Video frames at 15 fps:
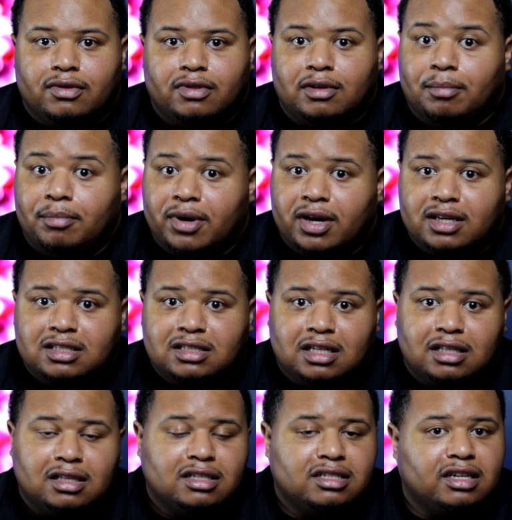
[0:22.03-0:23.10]
the best
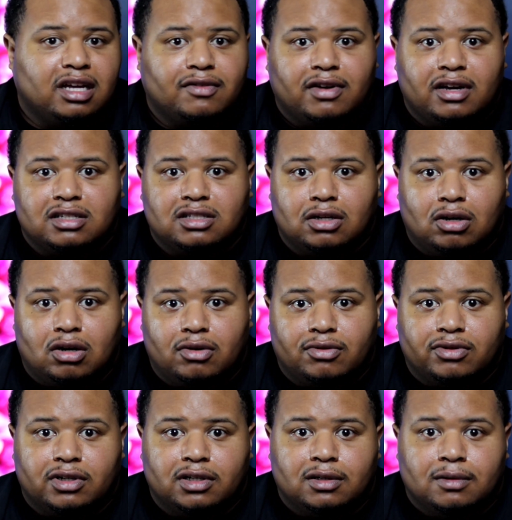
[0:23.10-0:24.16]
that this life has to offer.